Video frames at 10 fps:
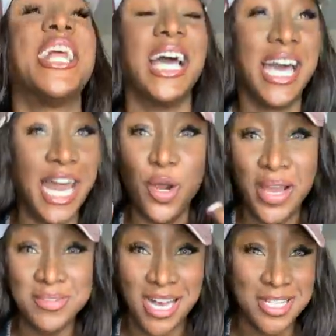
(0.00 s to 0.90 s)
and I don't
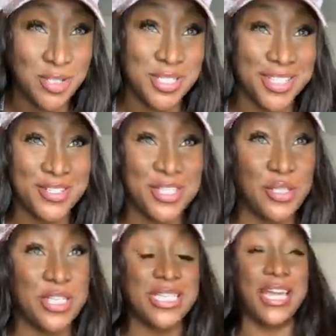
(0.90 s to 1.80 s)
have tonsils either. So
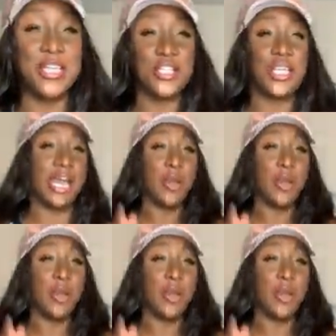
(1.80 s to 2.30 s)
just in case you're like, her